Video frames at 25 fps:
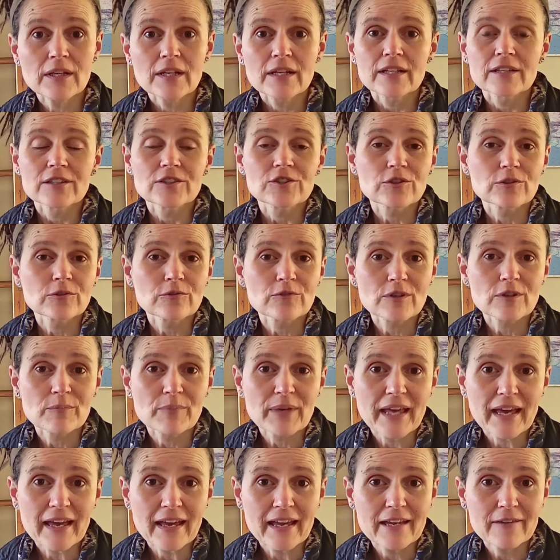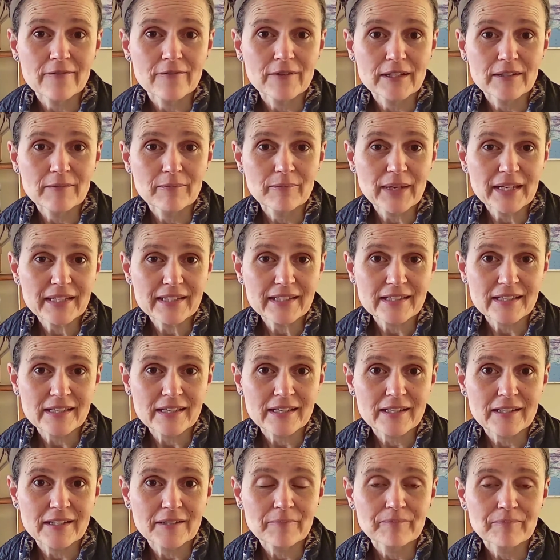children behaving
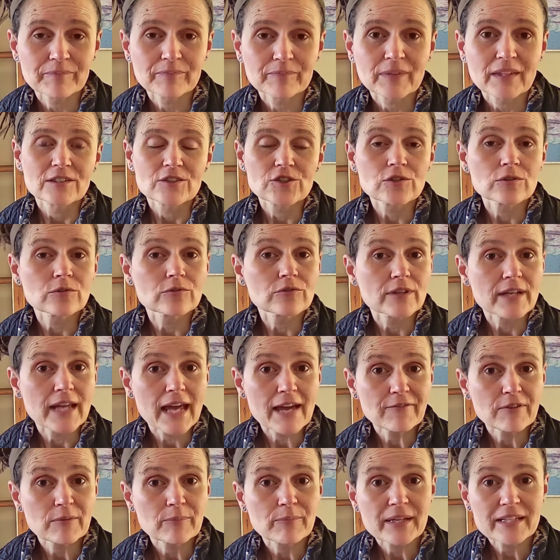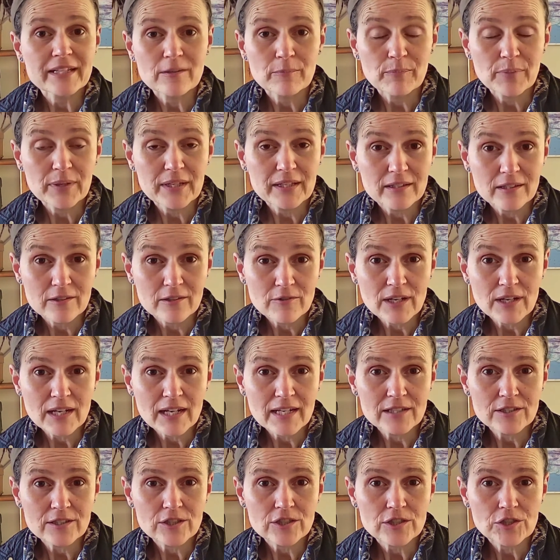better, children having better peer
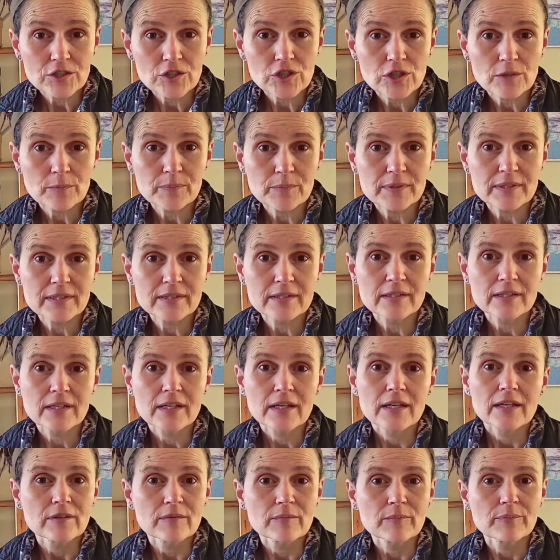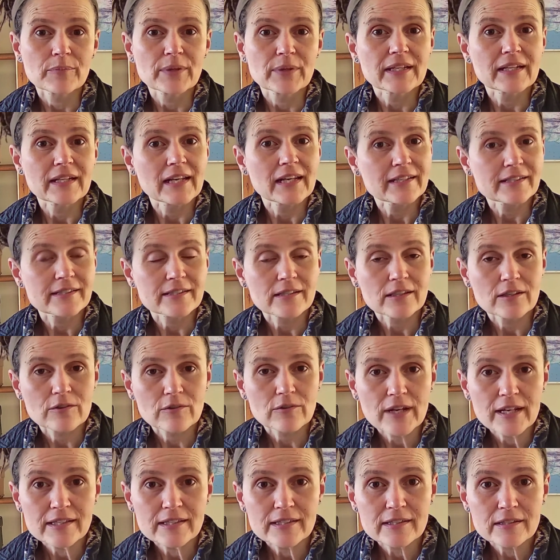relationships, being less
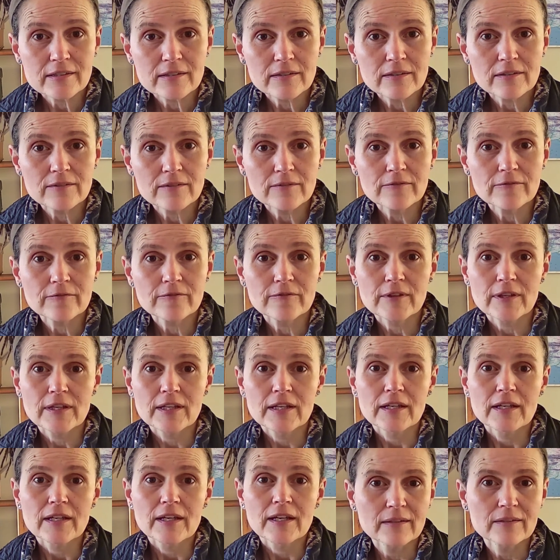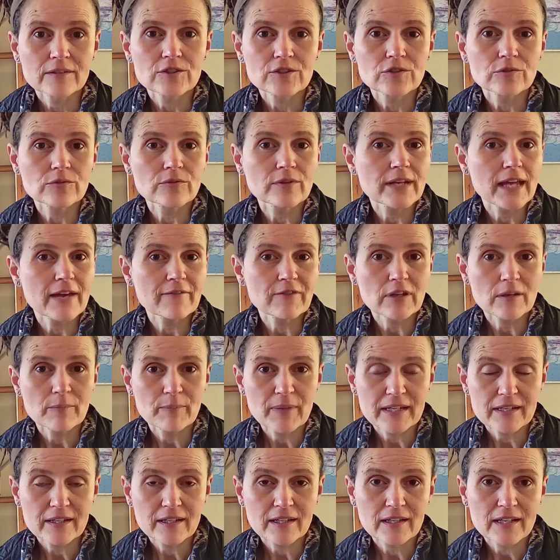aggressive, children having a
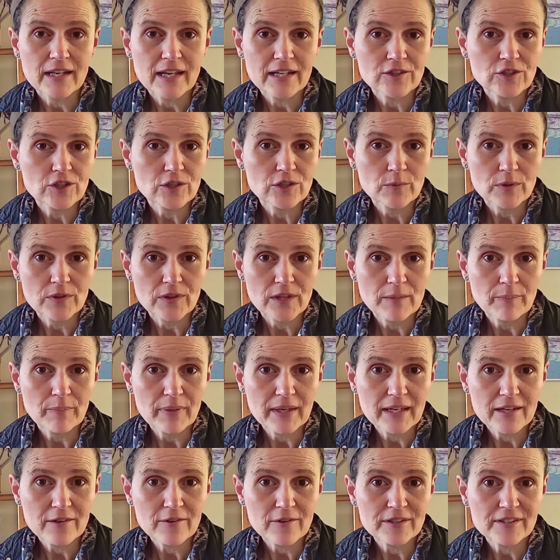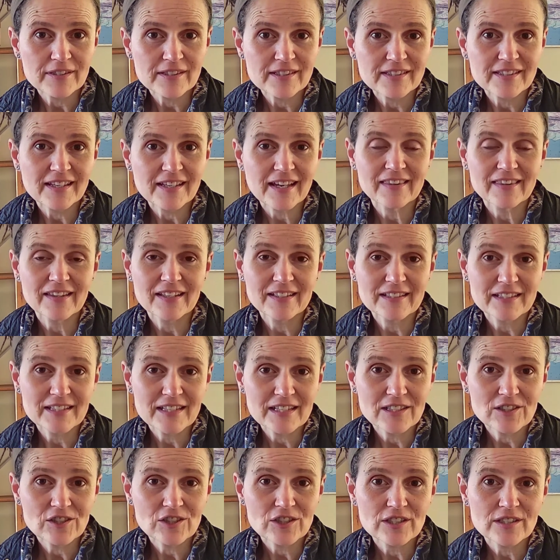better connection with their parents and their
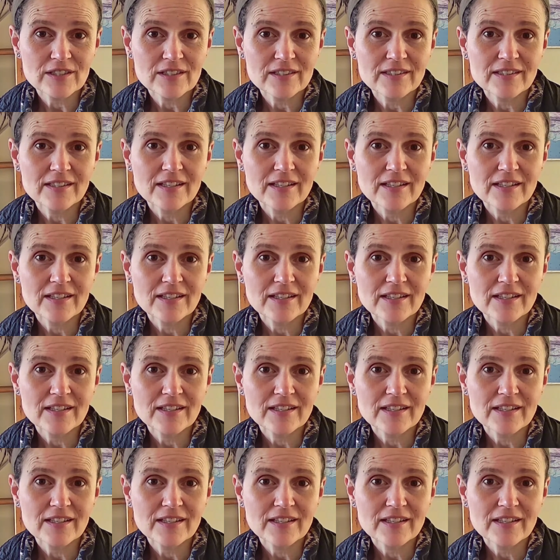teachers.